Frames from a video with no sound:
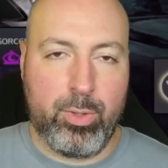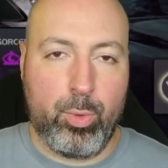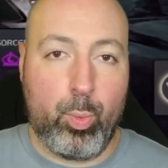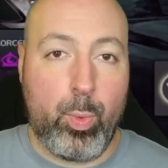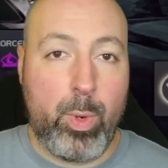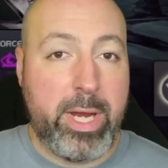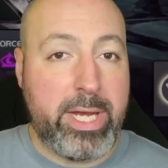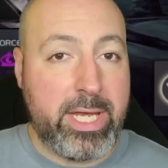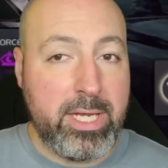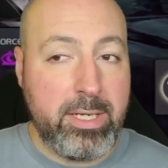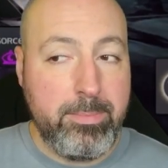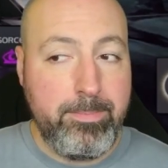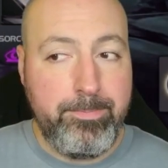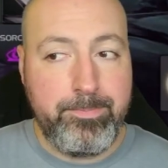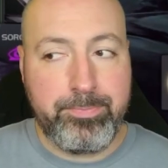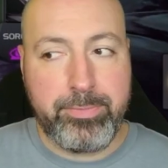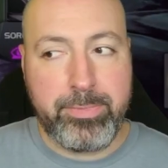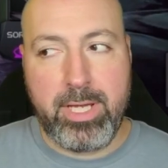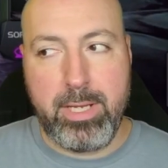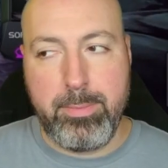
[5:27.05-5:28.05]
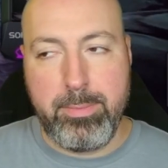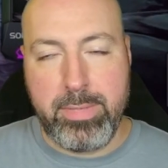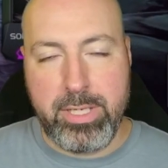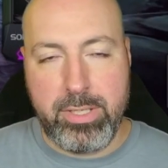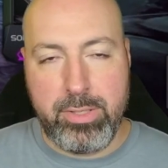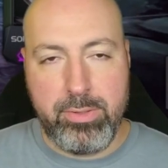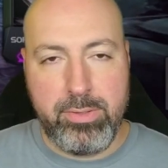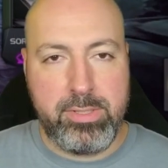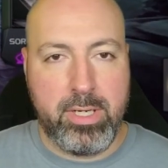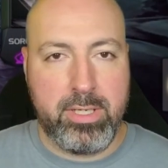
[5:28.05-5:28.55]
Wiccan, can be
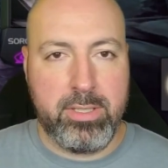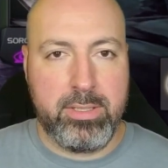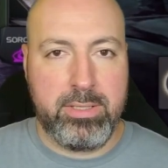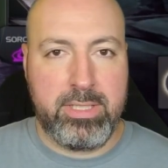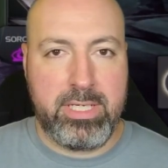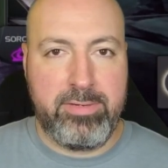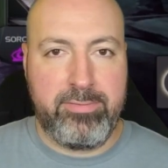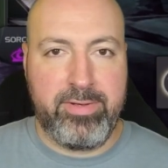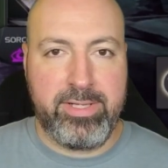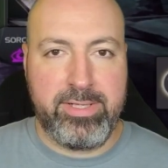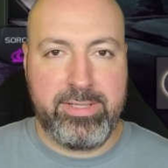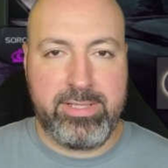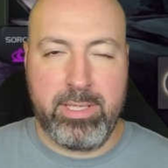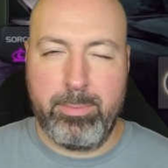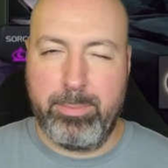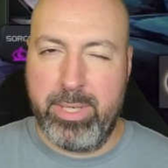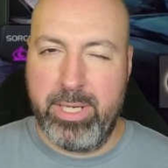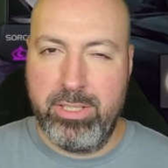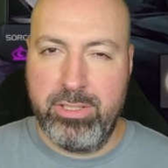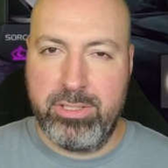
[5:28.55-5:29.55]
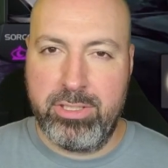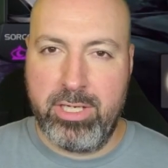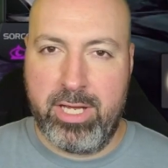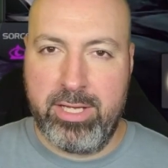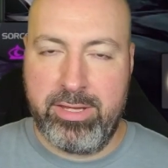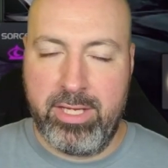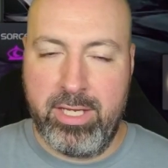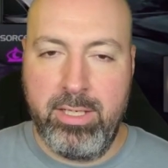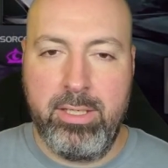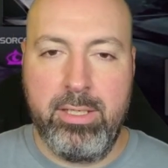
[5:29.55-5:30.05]
used on defense in a pinch, I
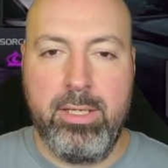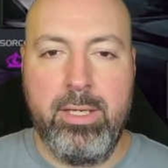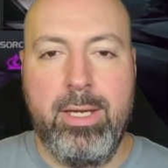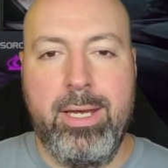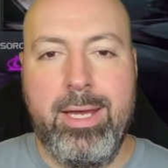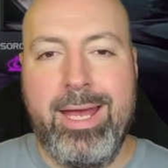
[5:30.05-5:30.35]
think.